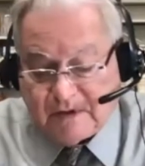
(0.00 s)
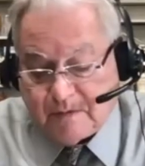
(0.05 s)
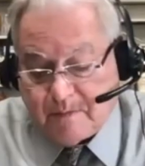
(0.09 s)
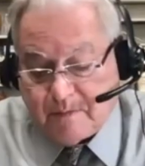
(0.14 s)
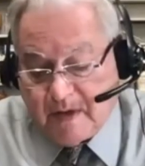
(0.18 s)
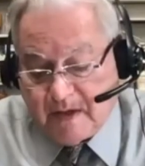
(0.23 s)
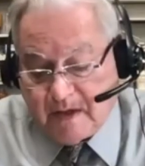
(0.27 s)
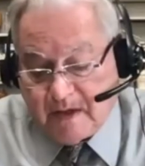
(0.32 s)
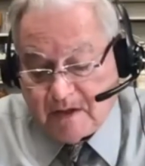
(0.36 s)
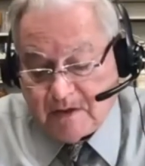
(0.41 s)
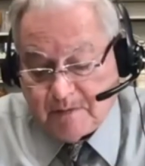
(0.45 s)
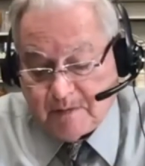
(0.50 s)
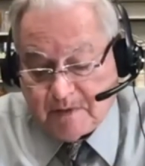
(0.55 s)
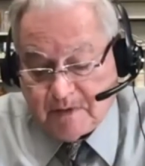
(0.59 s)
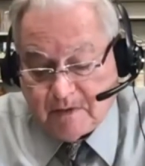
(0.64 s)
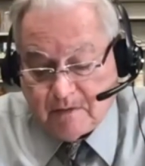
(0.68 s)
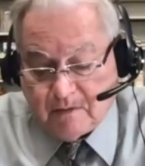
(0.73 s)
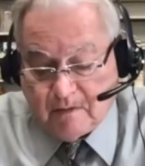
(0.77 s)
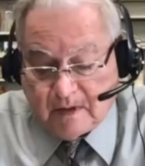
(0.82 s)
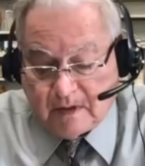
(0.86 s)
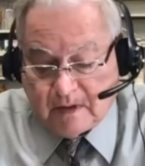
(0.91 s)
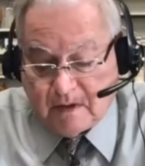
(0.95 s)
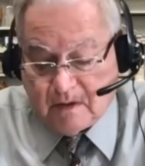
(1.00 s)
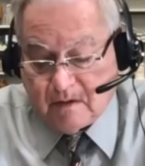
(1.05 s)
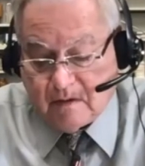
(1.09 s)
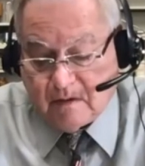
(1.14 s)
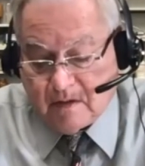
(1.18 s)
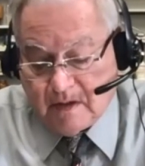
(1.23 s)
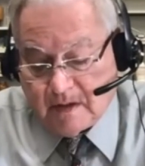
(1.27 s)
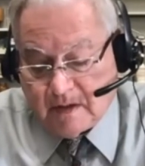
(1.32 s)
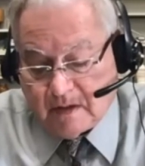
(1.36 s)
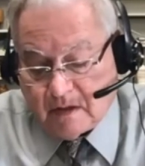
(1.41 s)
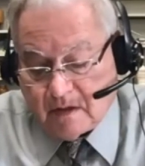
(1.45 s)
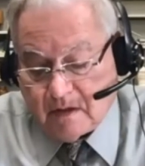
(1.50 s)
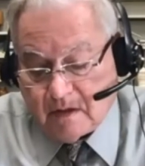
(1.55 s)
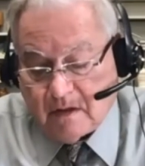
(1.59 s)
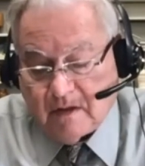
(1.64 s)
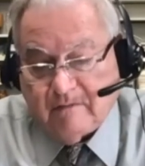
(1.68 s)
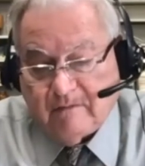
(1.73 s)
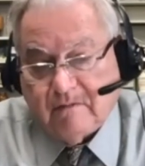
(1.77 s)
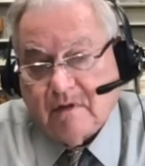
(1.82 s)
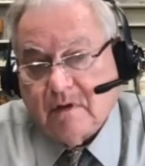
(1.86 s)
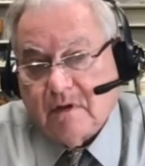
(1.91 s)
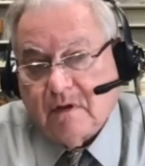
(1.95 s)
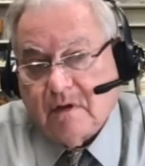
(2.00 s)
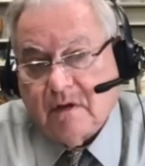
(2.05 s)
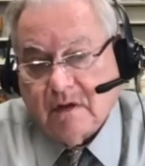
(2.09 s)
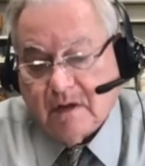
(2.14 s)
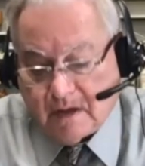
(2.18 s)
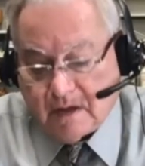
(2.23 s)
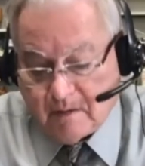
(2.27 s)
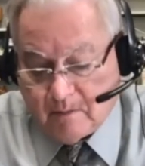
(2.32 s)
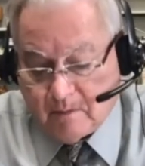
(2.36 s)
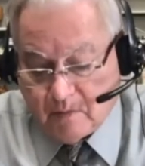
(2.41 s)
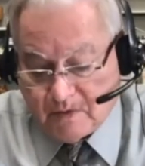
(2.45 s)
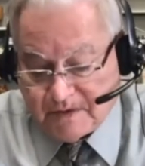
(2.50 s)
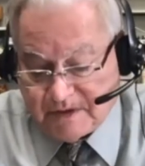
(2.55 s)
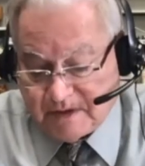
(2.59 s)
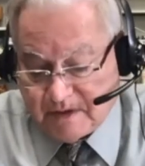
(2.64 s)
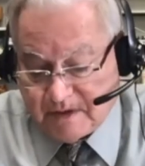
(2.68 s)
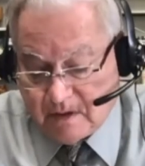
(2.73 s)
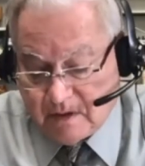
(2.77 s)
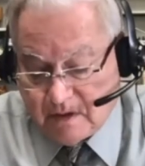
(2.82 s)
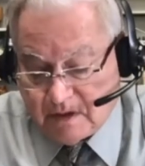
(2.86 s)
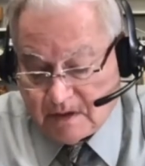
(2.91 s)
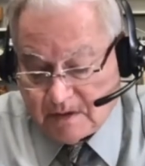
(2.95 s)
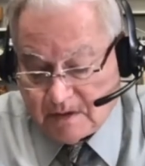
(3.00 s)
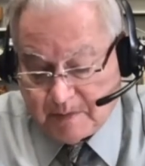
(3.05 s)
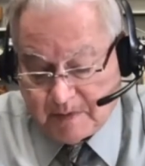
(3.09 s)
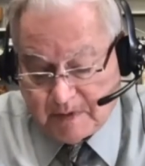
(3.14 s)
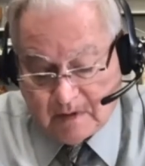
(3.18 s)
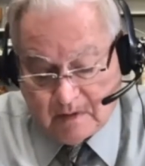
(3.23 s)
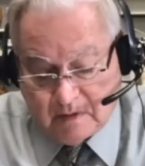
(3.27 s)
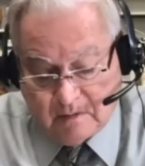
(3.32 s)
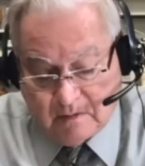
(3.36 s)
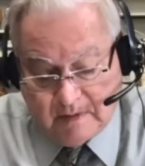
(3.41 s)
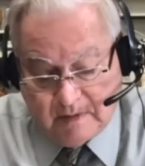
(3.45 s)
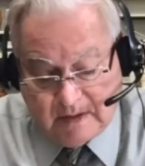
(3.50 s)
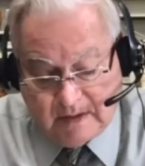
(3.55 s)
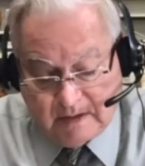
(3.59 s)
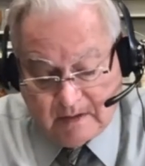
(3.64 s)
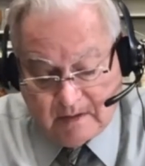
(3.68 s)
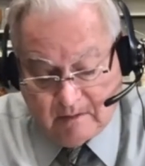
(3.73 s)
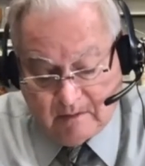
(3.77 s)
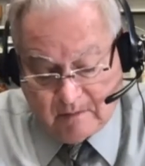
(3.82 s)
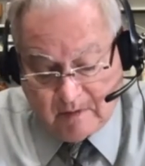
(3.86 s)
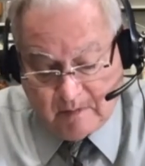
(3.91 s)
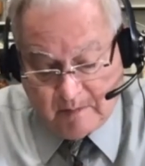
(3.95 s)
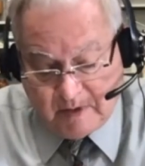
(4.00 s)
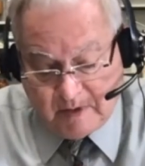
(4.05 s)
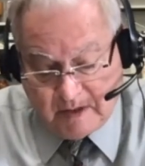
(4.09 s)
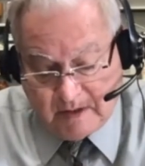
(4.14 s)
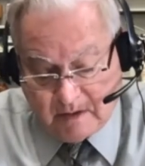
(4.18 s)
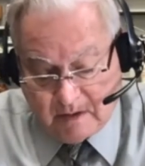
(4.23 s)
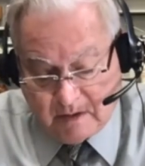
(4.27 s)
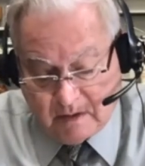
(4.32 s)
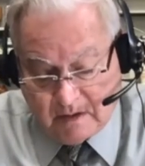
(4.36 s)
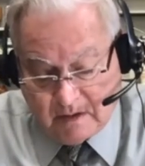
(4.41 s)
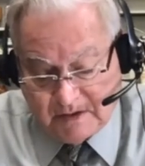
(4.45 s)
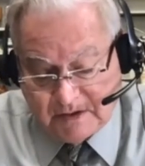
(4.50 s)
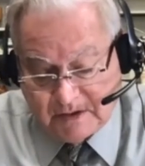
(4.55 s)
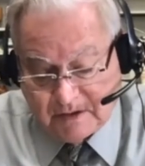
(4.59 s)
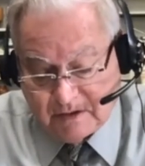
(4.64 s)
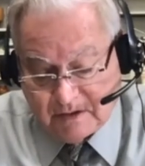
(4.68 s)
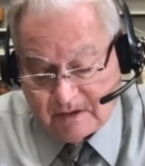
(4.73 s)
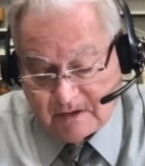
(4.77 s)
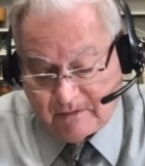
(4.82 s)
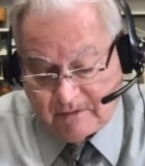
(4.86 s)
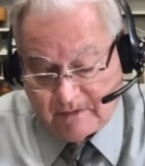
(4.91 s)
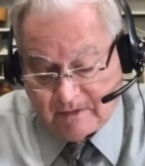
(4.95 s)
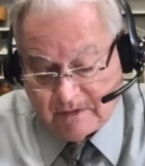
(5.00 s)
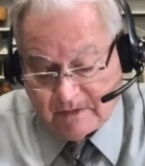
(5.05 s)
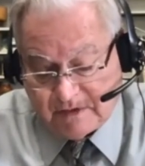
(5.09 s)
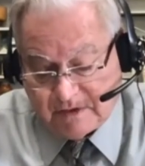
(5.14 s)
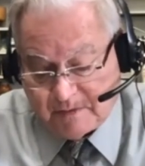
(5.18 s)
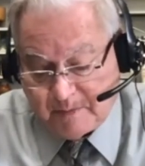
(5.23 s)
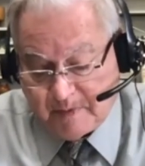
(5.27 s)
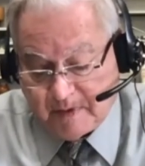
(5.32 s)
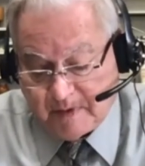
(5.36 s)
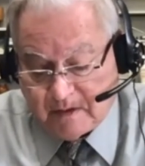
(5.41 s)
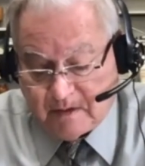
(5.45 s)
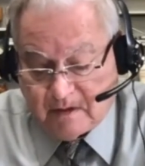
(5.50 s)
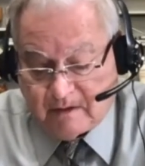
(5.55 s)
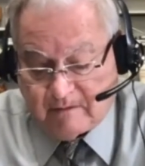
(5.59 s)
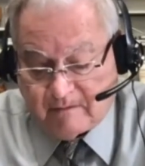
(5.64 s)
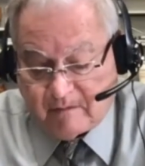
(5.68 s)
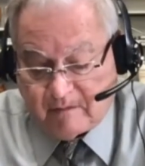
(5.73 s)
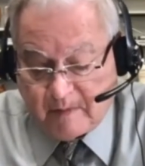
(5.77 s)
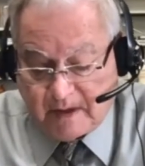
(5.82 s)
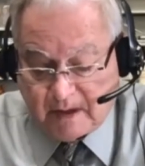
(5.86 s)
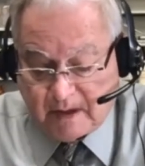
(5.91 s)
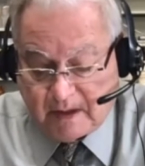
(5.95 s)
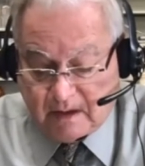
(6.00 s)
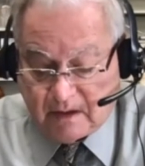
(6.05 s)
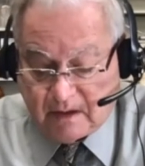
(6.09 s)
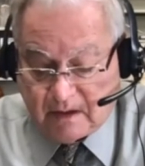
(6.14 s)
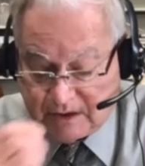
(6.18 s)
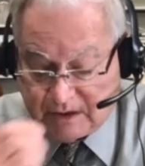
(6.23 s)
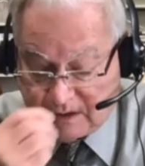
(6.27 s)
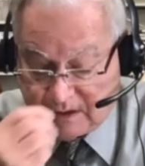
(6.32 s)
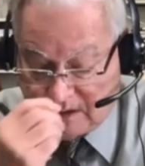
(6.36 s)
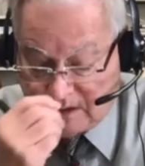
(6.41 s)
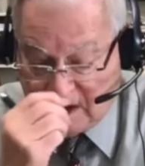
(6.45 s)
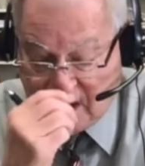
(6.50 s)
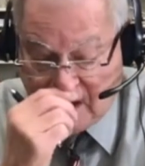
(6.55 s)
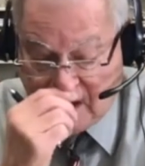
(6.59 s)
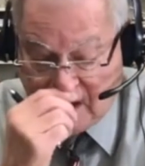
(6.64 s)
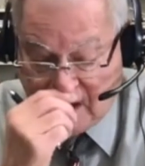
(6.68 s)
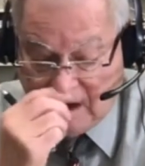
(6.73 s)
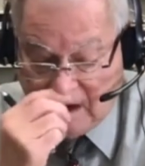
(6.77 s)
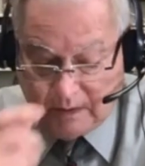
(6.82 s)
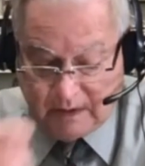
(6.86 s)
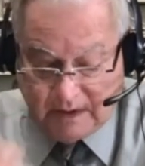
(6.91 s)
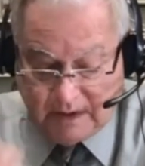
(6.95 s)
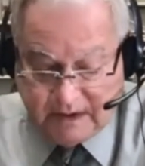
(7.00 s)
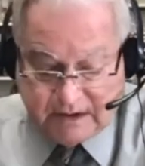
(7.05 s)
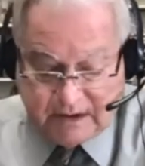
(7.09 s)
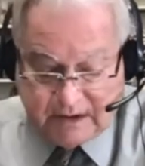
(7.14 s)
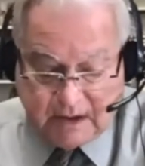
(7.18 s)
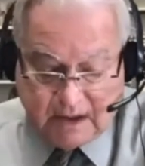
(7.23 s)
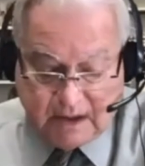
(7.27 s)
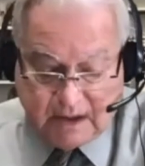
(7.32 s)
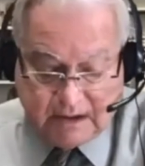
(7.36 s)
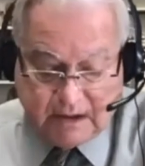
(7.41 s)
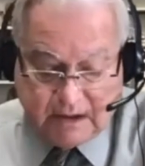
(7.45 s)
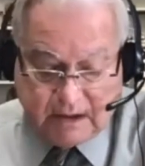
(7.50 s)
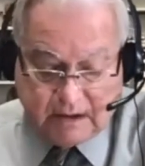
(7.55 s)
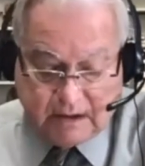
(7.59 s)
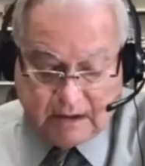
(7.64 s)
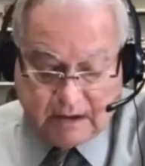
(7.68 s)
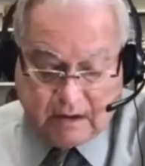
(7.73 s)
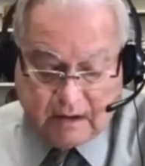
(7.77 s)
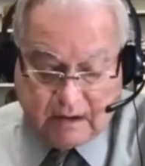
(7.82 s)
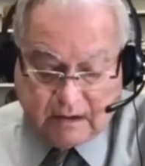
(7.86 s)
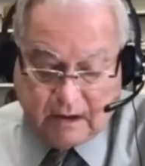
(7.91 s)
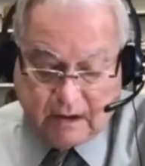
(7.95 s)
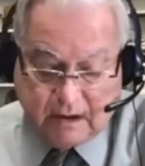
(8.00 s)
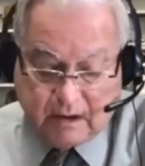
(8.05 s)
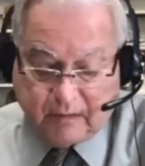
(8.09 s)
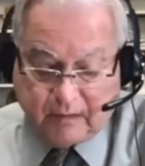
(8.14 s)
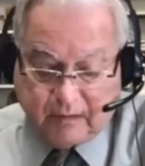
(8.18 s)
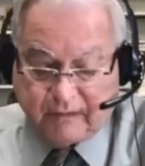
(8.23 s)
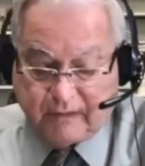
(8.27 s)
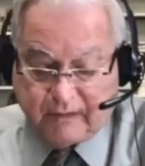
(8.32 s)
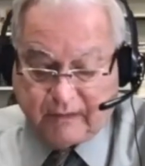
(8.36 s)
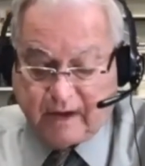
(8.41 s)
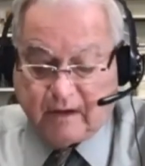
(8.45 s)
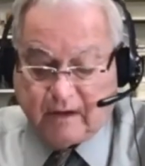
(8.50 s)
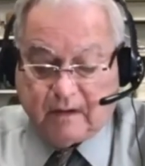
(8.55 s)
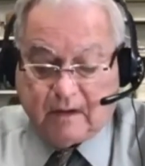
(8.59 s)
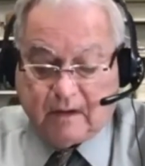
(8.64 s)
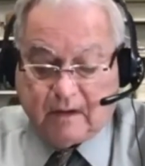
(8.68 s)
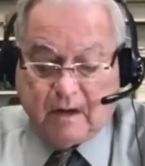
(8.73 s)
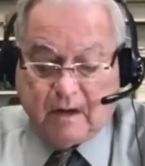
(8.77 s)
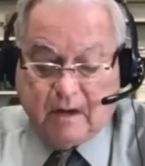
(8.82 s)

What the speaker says: Management Director at Cleveland Clinic Mercy Hospital. We'd like to remind our listeners, if you suspect you have a medical issue, please contact your healthcare provider.